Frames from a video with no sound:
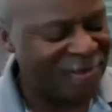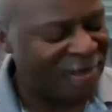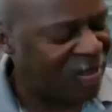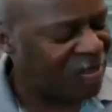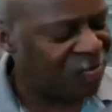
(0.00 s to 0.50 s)

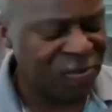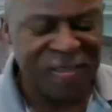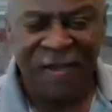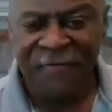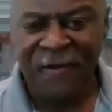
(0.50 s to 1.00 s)
the
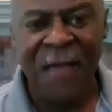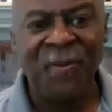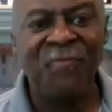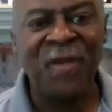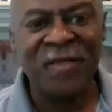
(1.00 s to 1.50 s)
reason I
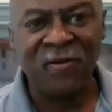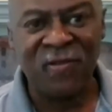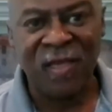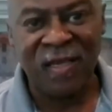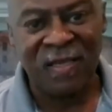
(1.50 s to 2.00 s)
forgot
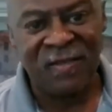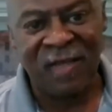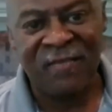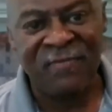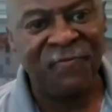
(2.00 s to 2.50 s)
pimentos is
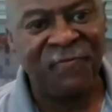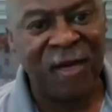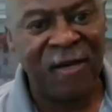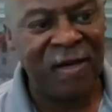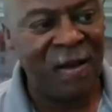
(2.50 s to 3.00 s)
it's
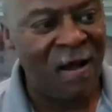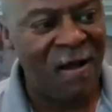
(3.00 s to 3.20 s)
very